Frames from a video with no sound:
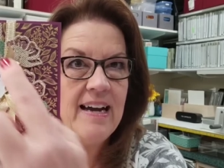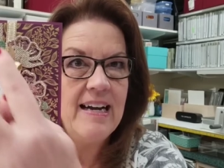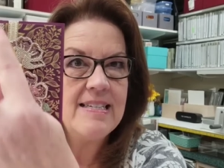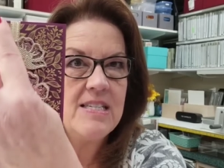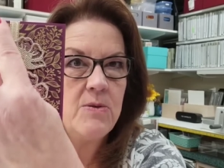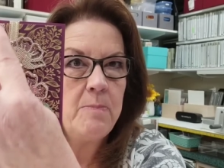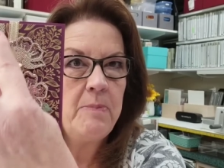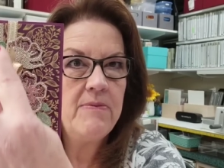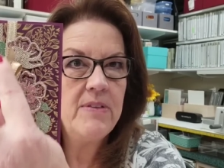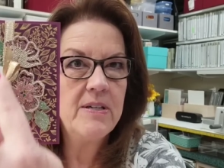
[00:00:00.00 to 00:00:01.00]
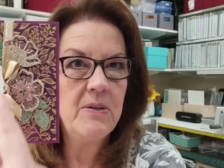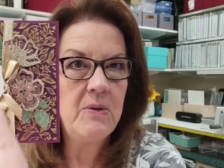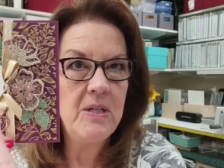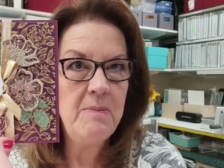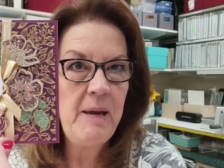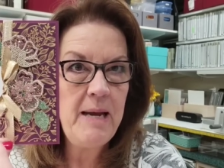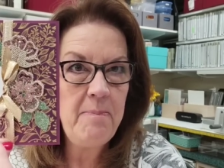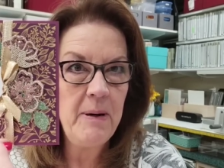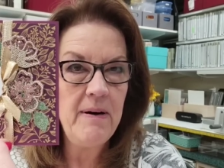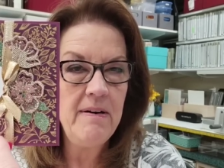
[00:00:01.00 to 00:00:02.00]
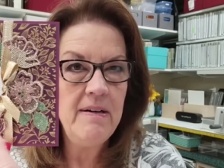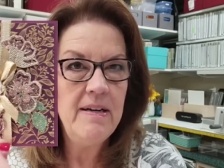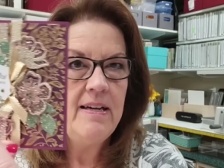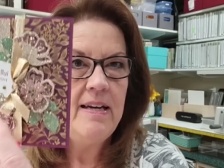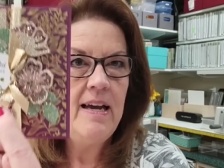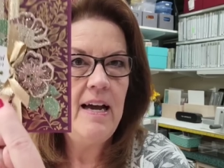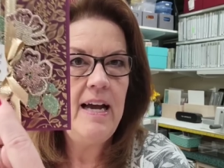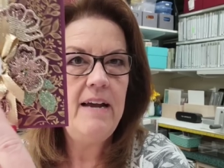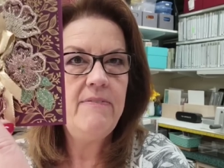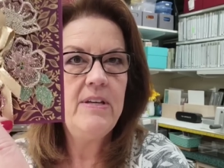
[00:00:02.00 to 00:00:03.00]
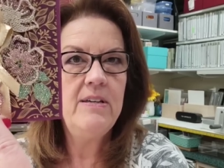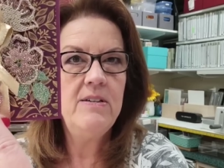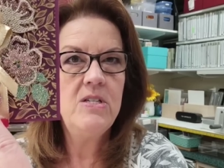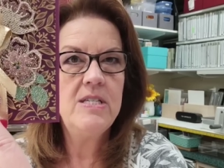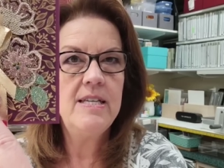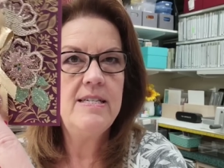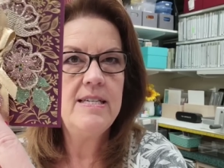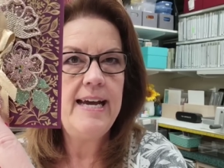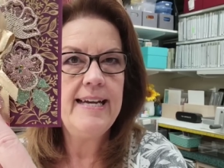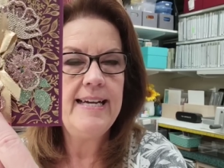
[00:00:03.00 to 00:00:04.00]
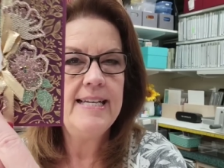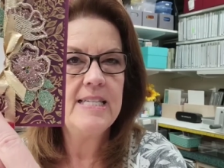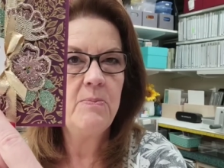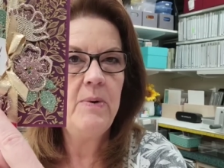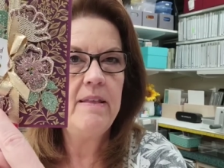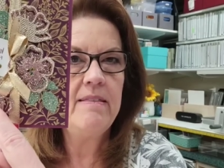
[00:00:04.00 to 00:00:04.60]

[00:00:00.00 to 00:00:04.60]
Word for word: a strip of the gold paper, I have used the die cuts with